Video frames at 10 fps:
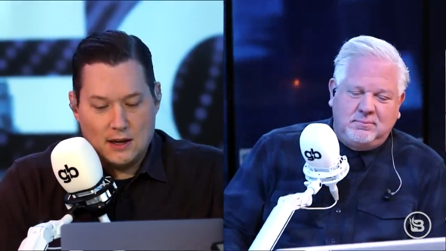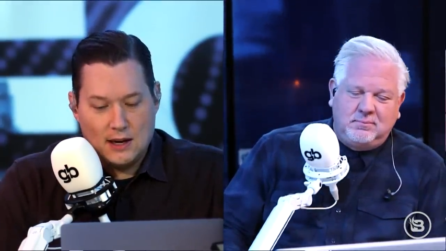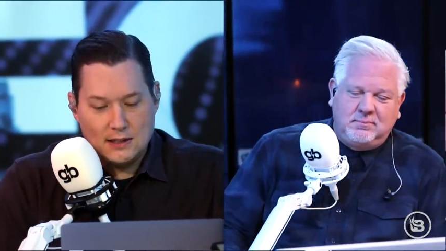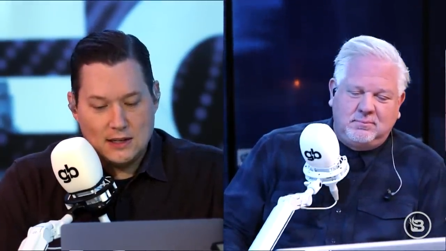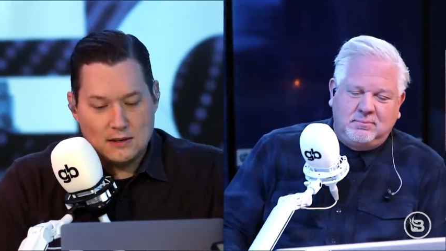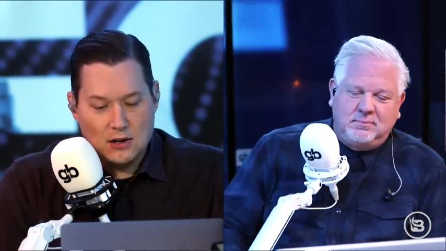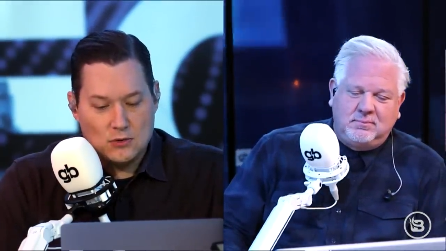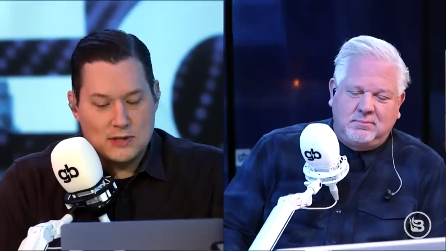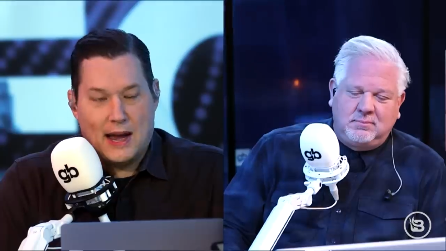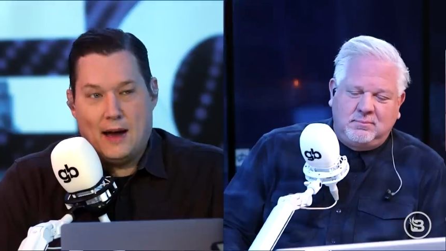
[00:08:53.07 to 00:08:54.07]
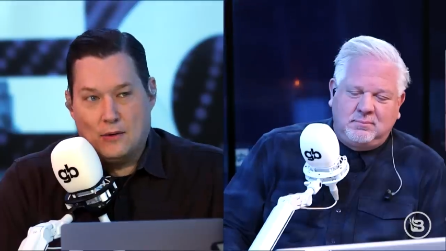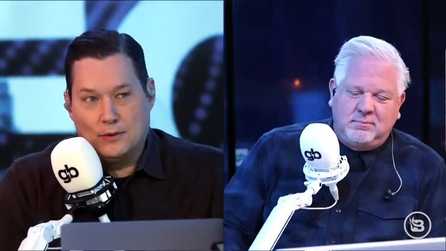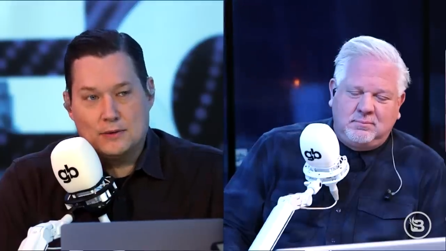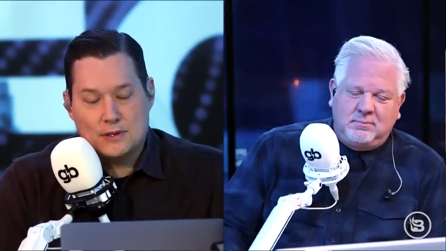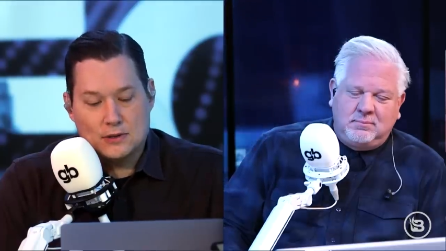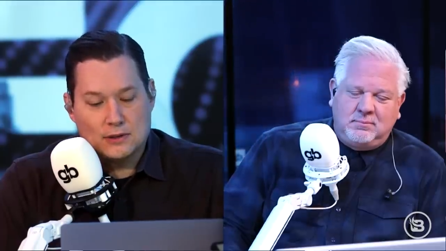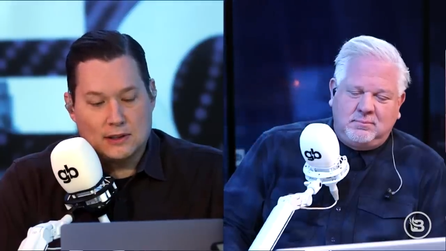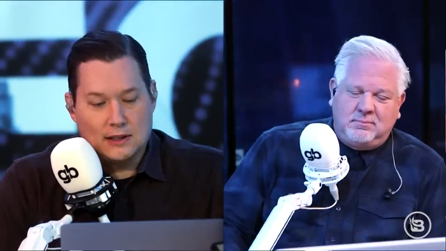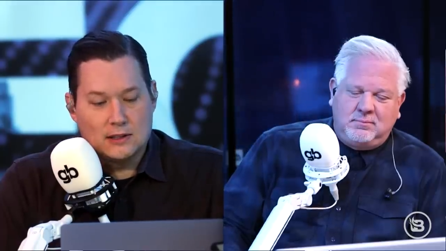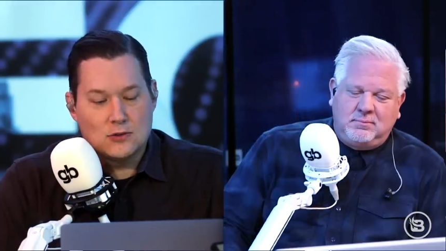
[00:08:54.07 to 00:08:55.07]
Speaker 1: and it did go down,
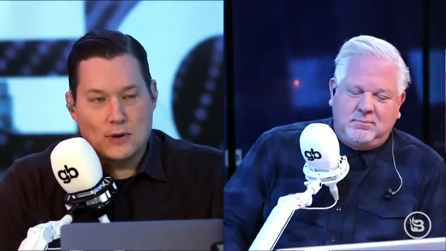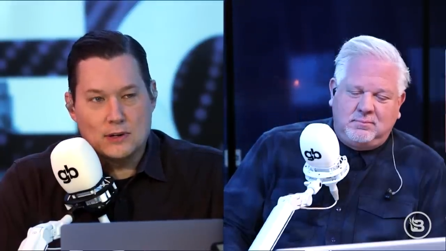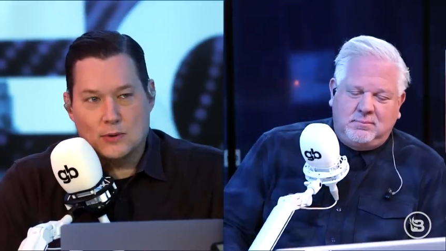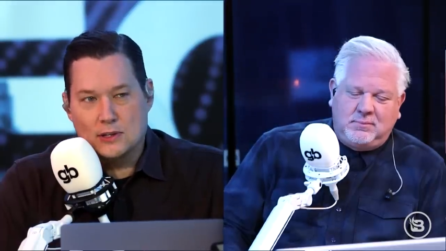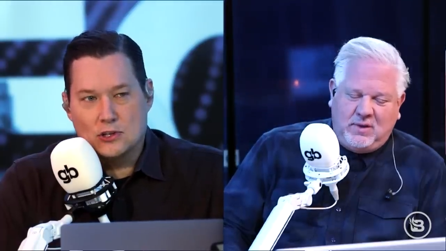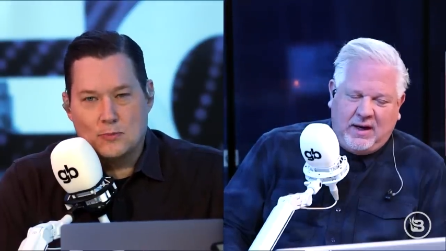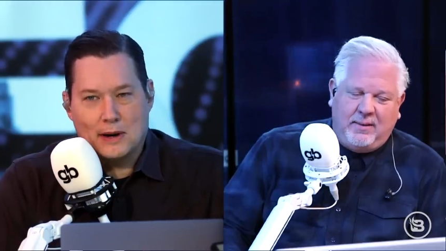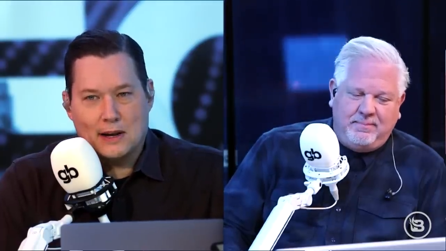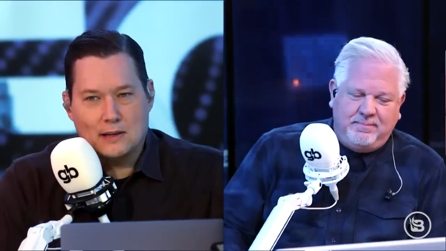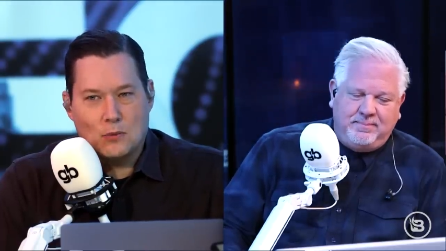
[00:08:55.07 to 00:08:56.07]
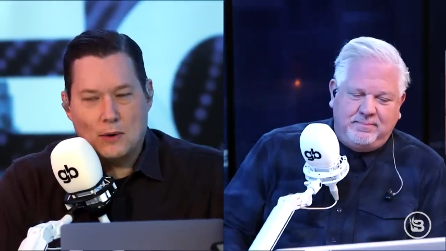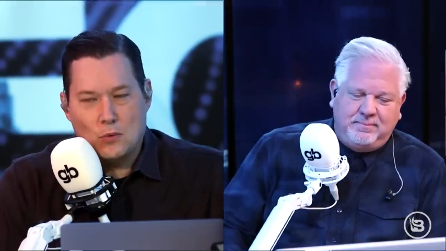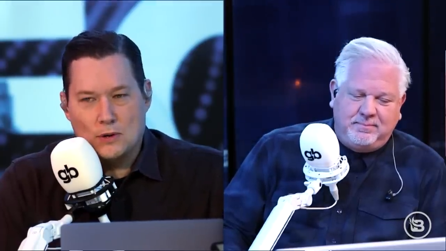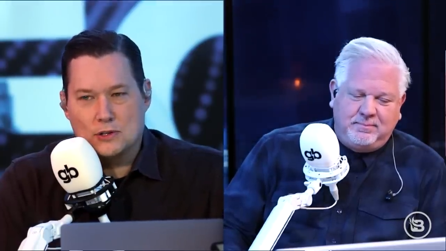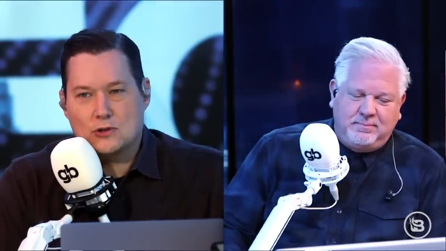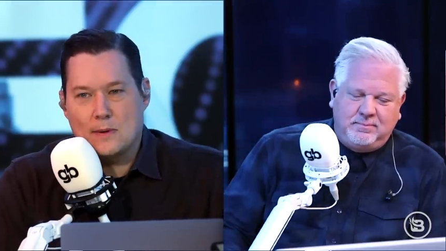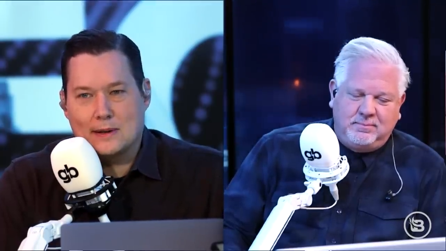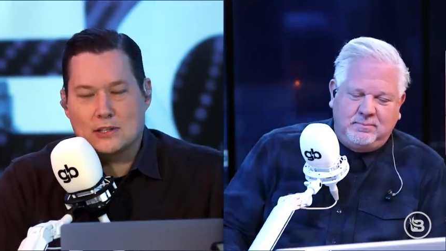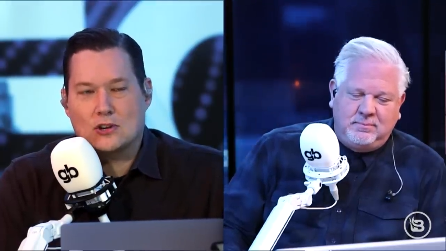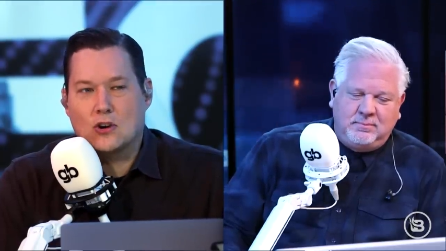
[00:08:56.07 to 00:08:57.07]
certainly, in 2022, yeah. but I, I, wouldn't describe it
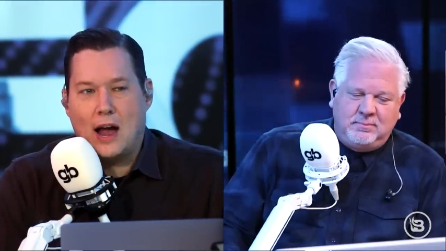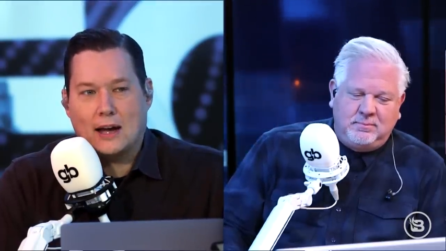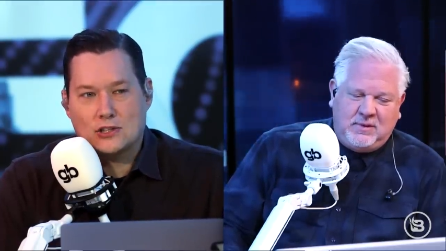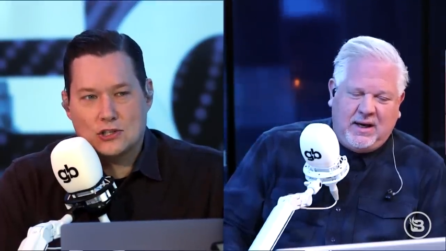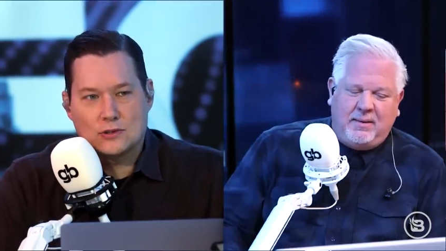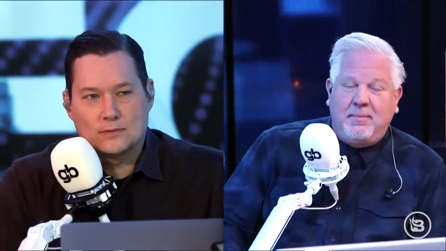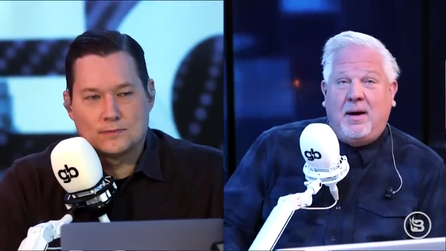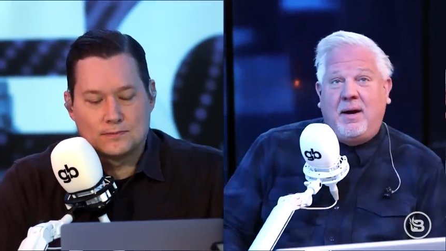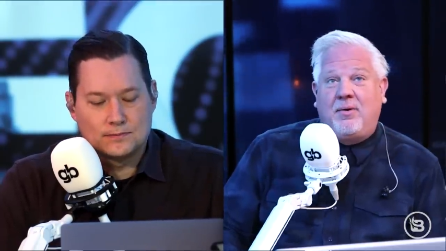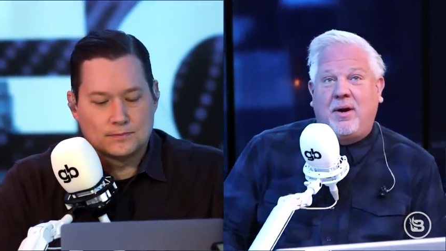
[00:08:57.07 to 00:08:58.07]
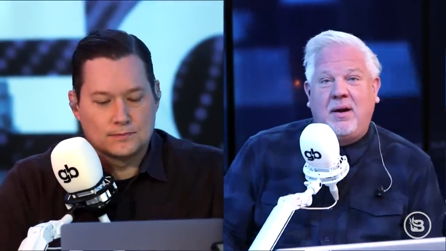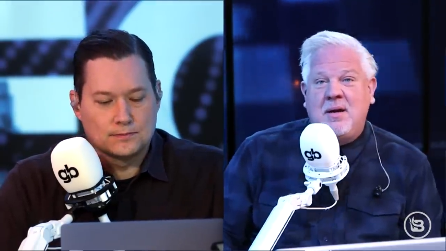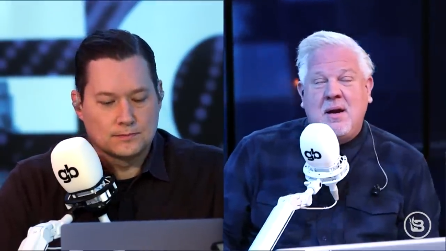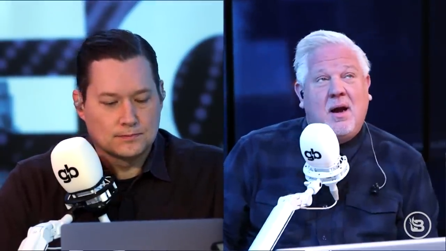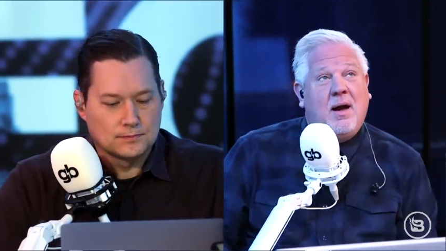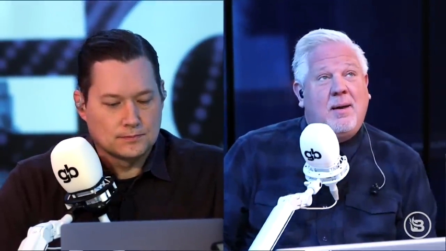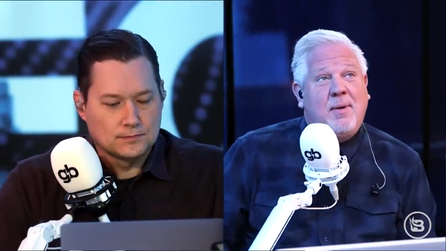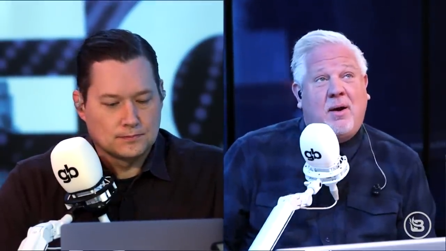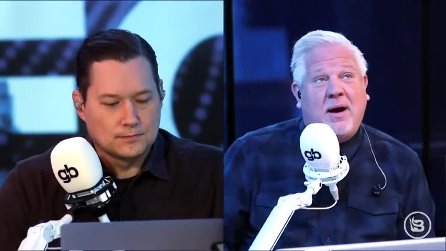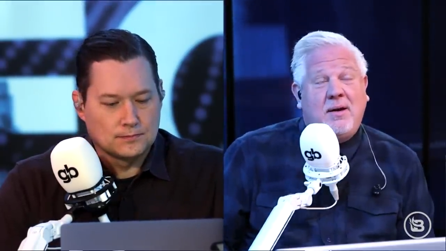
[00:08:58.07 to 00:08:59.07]
as a crash.
Speaker 2: Yeah, I agree. Um,
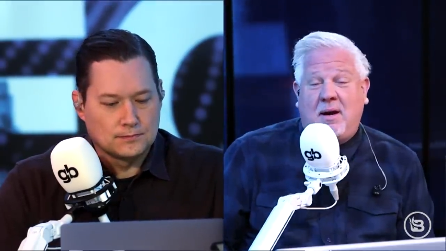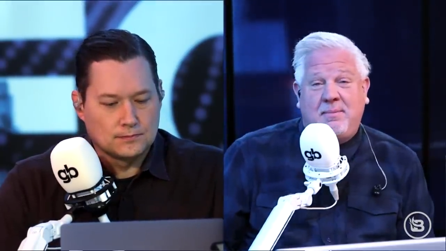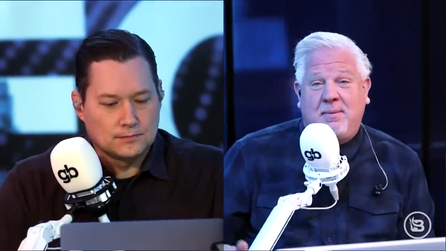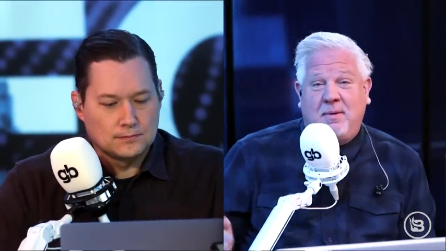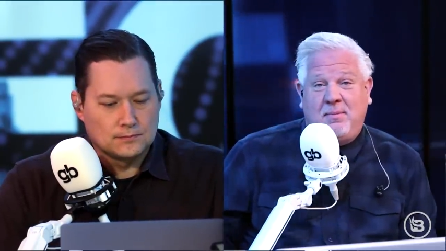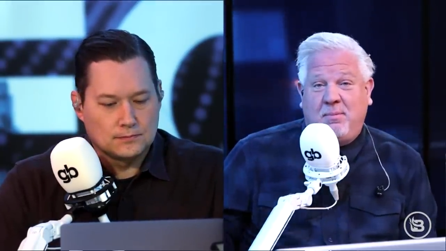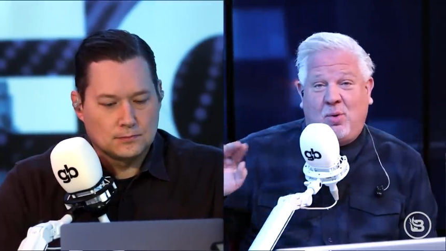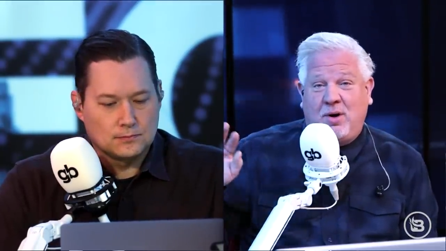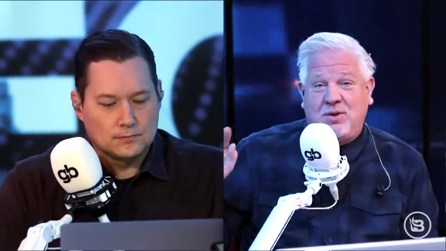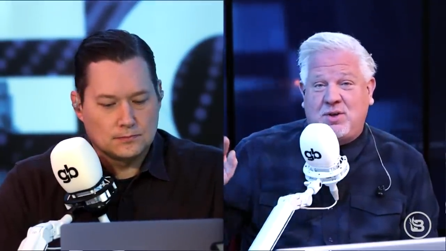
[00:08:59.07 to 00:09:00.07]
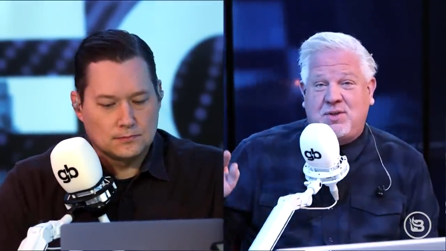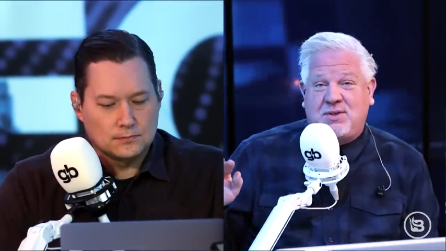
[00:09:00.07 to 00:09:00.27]
all right, um, more in just a